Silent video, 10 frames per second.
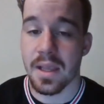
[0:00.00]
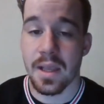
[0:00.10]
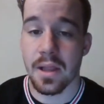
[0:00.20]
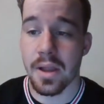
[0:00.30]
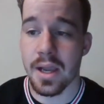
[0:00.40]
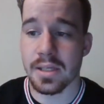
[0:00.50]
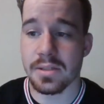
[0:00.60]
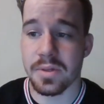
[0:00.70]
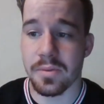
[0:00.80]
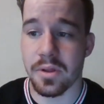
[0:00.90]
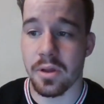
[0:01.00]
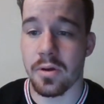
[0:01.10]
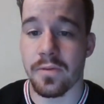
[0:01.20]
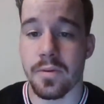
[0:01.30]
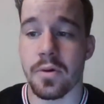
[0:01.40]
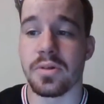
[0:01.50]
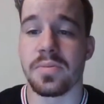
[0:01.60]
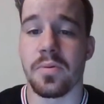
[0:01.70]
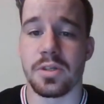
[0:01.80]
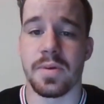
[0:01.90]
Hello guys, I'm Timothy Earle from Earle
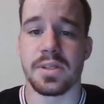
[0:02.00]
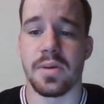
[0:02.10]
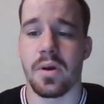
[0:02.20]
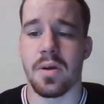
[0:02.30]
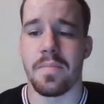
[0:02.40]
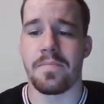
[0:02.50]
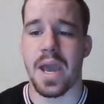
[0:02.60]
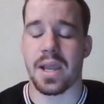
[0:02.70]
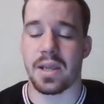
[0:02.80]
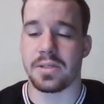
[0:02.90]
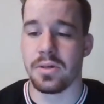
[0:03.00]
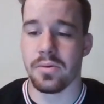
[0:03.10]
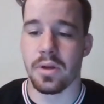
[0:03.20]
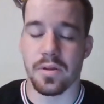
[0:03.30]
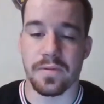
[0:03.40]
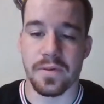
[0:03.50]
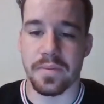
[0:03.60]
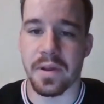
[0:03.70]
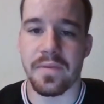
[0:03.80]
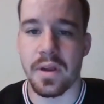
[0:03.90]
Sports Bets, and welcome back to another free
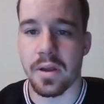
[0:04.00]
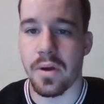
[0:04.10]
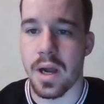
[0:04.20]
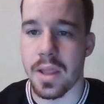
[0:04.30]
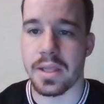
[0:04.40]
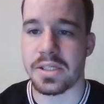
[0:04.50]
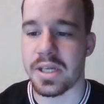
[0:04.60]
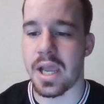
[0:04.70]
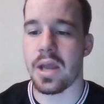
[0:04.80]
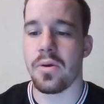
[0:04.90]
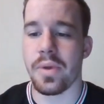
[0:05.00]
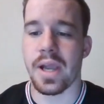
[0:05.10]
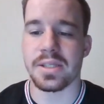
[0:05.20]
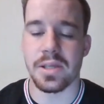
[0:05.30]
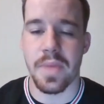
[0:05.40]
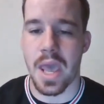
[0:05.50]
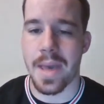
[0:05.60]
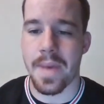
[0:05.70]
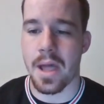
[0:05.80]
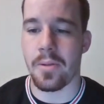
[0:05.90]
pick video on the channel. We got some
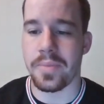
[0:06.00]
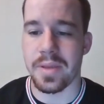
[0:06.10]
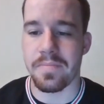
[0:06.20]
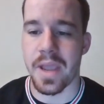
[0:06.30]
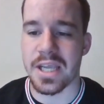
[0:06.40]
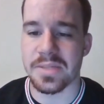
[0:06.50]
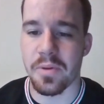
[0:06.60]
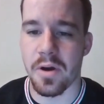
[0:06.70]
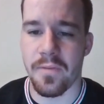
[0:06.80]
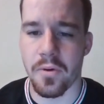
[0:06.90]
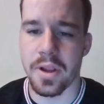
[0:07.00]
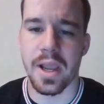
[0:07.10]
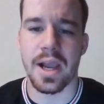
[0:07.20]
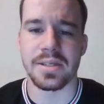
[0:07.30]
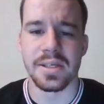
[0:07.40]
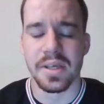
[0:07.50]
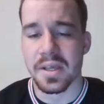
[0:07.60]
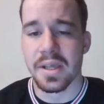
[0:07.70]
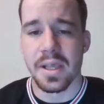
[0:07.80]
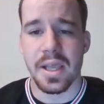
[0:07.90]
MLB baseball for you guys
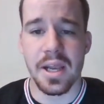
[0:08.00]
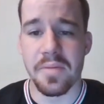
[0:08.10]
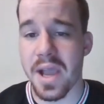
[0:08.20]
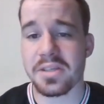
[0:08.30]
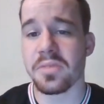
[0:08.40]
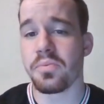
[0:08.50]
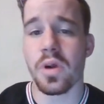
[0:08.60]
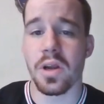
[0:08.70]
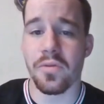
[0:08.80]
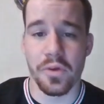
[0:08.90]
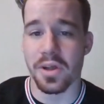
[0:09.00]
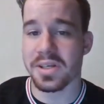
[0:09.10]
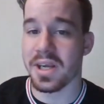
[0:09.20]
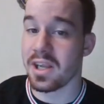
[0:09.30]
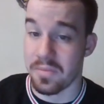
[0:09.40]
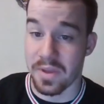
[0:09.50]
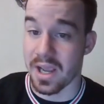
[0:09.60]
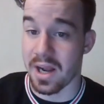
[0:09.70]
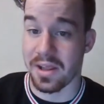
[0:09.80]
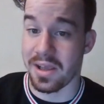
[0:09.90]
in a matchup where if we looked at it in the
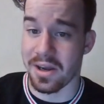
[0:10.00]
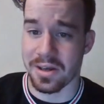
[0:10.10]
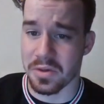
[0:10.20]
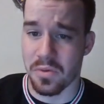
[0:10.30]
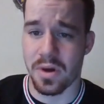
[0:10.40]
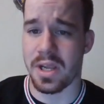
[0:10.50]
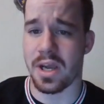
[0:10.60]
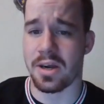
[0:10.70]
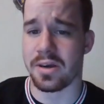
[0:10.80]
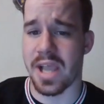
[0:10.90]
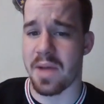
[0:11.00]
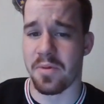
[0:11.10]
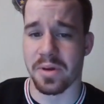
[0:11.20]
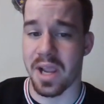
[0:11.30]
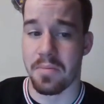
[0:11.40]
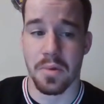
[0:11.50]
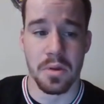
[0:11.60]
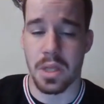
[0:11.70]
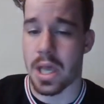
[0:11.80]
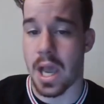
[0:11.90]
beginning of the year, it's a 1-800 gambler game.
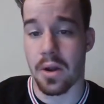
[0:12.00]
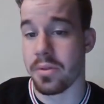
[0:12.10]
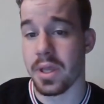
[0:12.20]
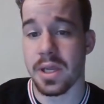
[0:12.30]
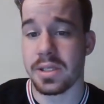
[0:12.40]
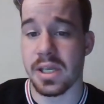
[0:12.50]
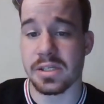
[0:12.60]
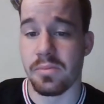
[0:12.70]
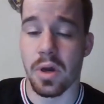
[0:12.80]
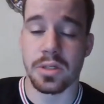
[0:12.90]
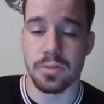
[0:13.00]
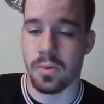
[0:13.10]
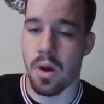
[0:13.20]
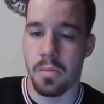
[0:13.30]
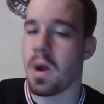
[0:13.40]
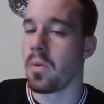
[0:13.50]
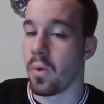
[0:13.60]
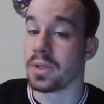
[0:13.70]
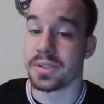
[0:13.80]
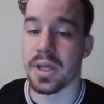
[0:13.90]
I don't think it is as much, well, on
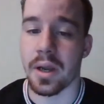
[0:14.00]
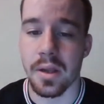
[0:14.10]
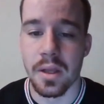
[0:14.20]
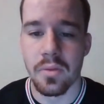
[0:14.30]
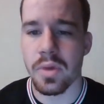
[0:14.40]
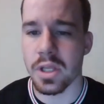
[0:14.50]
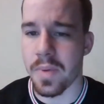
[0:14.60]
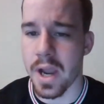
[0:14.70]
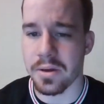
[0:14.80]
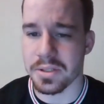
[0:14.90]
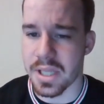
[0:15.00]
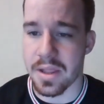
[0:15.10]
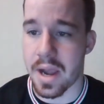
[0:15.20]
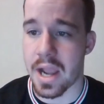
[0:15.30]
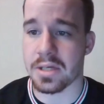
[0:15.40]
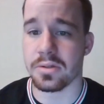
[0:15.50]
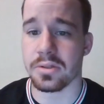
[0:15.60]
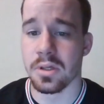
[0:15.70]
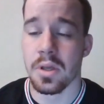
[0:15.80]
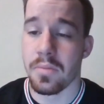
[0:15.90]
one side. We get the Pirates and the
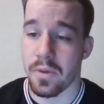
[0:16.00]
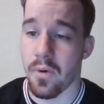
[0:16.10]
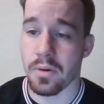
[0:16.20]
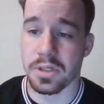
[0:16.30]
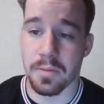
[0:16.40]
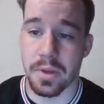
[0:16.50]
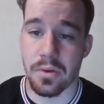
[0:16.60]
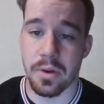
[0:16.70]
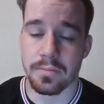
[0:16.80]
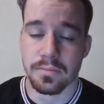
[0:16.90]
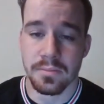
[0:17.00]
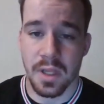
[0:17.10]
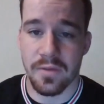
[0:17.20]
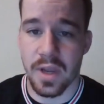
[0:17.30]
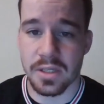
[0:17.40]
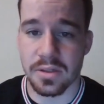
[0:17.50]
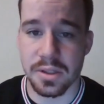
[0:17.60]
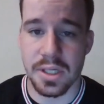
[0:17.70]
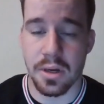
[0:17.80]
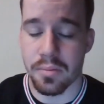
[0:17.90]
Nationals. Before we jump into it, if you guys are new
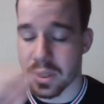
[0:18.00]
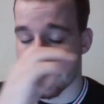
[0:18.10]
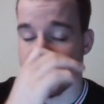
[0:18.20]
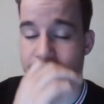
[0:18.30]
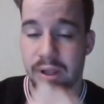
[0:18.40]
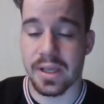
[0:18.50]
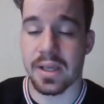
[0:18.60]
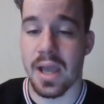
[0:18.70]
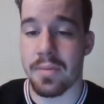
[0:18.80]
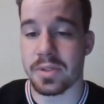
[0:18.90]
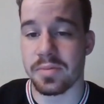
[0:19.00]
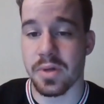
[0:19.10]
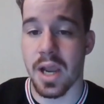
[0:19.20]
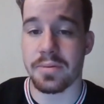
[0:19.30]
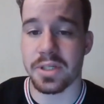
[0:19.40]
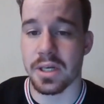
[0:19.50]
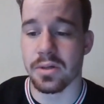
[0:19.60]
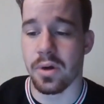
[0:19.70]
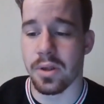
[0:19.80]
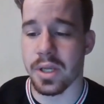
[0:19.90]
to the channel, make sure you like, comment, subscribe, share,
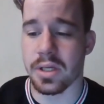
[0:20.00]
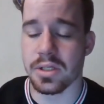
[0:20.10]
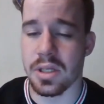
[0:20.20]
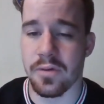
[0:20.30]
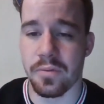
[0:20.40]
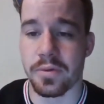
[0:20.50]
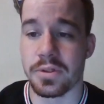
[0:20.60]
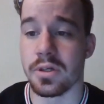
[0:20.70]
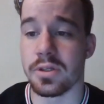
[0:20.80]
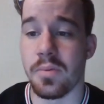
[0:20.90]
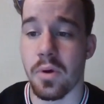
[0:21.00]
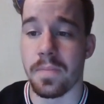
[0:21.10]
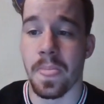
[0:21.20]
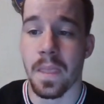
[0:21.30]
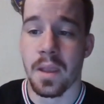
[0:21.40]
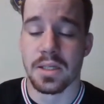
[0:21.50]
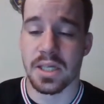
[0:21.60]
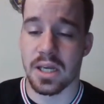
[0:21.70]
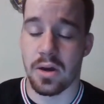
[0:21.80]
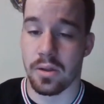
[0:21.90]
do all that good stuff. We appreciate all the support.
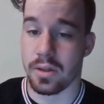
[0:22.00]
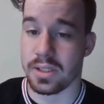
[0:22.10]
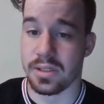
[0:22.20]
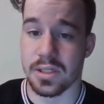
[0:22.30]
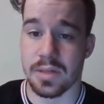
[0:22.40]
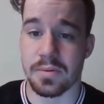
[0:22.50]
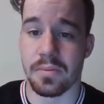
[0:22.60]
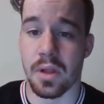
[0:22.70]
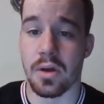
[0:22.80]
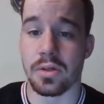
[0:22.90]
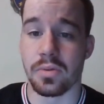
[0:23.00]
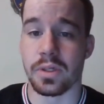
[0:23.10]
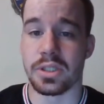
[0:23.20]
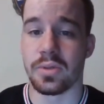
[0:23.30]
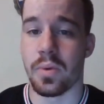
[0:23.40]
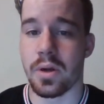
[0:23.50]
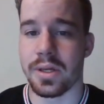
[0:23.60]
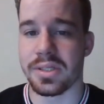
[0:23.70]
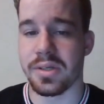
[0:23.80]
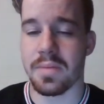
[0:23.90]
Check out all the links in the description below. Twitch, Twitter,
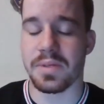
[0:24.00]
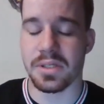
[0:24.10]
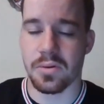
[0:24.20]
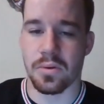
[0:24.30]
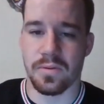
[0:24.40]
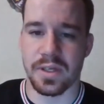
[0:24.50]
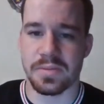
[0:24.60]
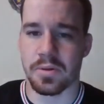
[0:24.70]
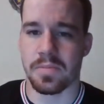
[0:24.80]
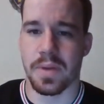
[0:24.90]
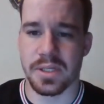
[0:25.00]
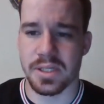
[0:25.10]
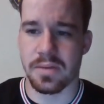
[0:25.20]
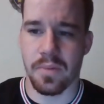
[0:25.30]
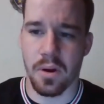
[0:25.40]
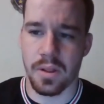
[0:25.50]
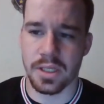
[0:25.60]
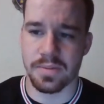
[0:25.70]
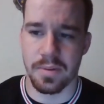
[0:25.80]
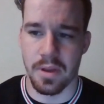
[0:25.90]
Instagram, Discord, Facebook, Picks and
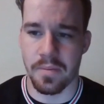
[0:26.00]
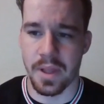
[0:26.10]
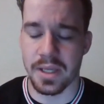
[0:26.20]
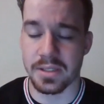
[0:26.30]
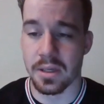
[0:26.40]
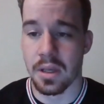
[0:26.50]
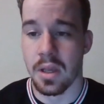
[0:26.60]
Parleys, Premium Plays.